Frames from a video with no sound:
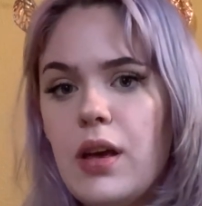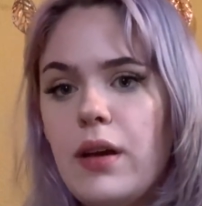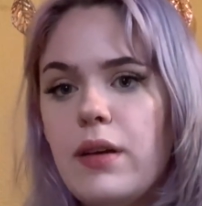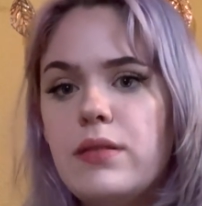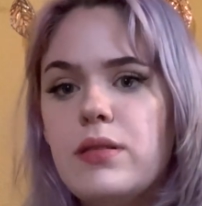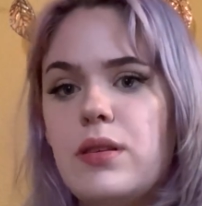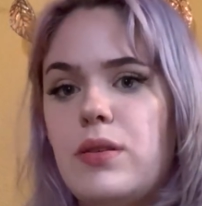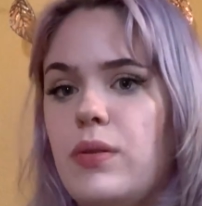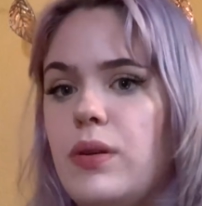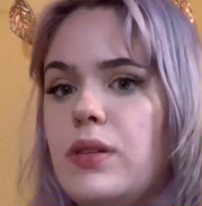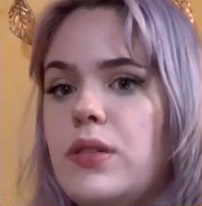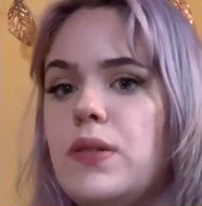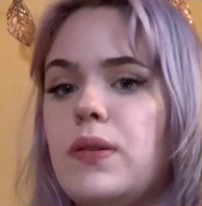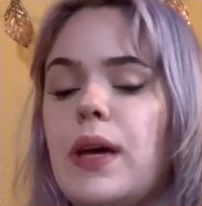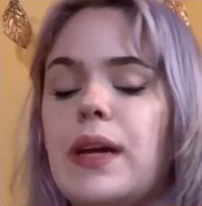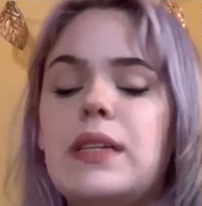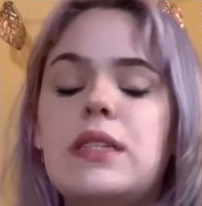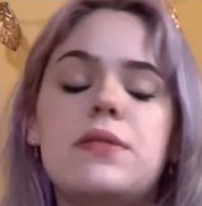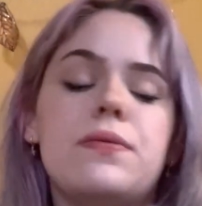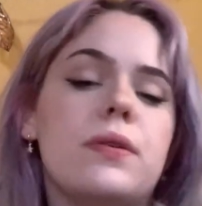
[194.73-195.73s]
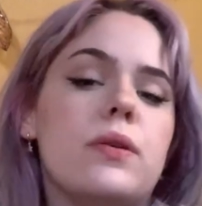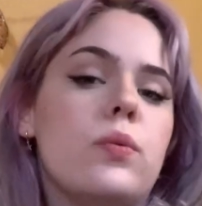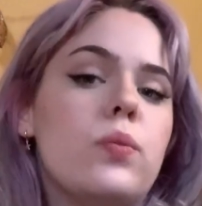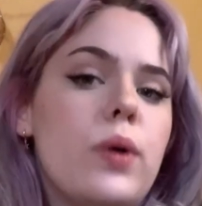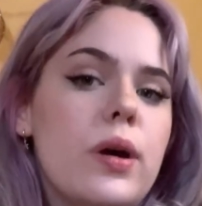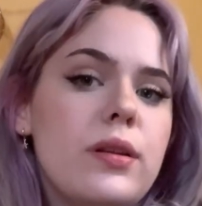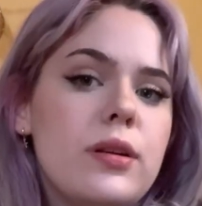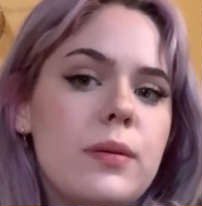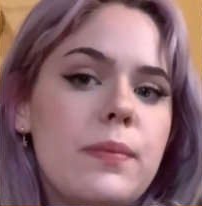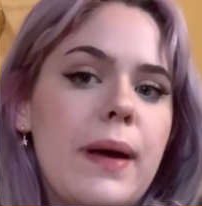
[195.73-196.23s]
So you could do like different
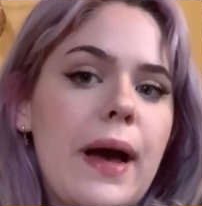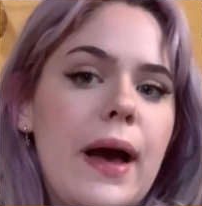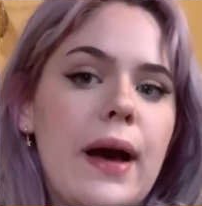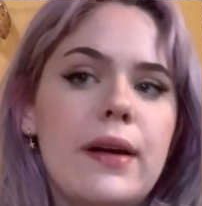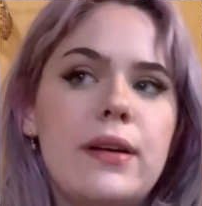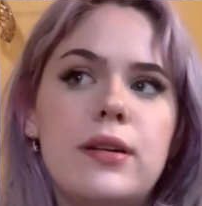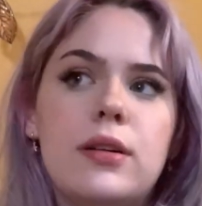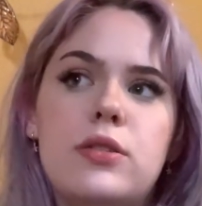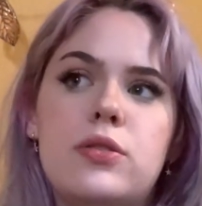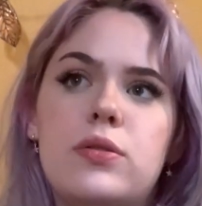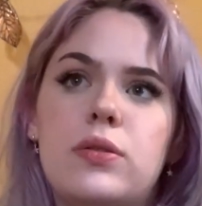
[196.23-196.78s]
weather patterns,